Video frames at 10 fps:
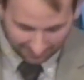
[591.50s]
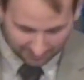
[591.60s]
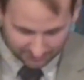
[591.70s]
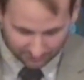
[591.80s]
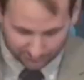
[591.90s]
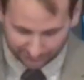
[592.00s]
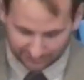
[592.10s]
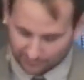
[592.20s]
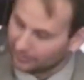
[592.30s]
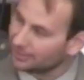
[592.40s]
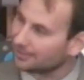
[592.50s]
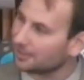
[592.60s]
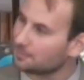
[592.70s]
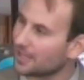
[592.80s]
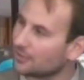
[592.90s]
I mean, seriously, is there
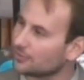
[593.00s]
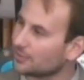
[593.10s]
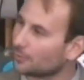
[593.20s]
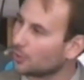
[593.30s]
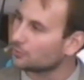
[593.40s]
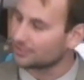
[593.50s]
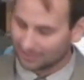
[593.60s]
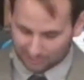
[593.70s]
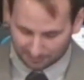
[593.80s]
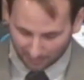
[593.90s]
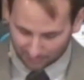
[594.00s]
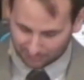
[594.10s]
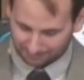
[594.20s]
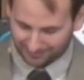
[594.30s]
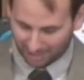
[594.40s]
anything better than roasting
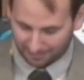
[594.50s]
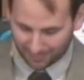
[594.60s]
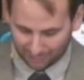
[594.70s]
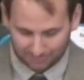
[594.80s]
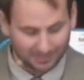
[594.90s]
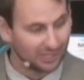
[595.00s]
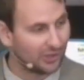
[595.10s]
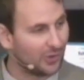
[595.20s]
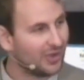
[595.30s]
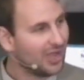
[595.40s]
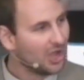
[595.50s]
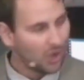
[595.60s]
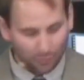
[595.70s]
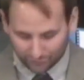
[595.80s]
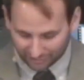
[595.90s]
a marshmallow
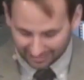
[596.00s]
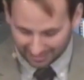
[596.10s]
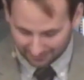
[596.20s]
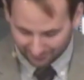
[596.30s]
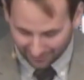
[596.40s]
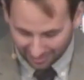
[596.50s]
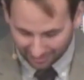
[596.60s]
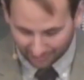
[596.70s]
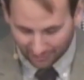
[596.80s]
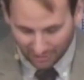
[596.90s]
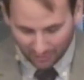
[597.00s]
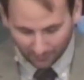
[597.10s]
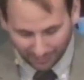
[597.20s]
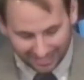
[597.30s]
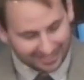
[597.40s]
over a campfire,
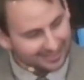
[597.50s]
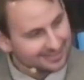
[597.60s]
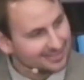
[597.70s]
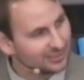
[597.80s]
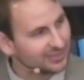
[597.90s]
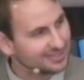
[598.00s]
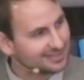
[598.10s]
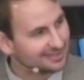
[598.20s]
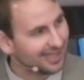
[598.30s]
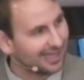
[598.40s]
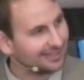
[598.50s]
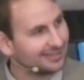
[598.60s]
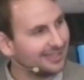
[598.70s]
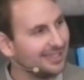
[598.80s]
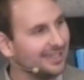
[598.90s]
waiting until it's
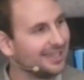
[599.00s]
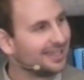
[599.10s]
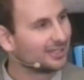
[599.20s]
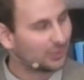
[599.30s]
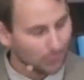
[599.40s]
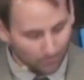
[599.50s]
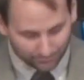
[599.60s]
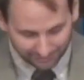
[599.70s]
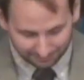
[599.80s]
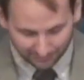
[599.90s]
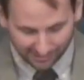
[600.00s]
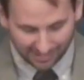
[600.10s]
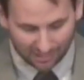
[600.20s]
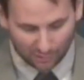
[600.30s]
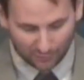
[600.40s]
slightly golden
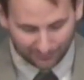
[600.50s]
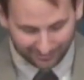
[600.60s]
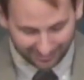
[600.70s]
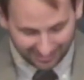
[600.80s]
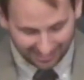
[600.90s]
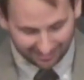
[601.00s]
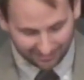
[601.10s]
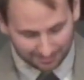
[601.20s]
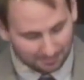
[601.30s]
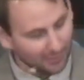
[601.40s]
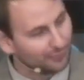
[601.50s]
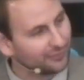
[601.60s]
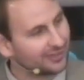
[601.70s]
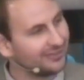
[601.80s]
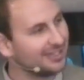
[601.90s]
brown, and then
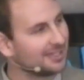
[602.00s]
perfectly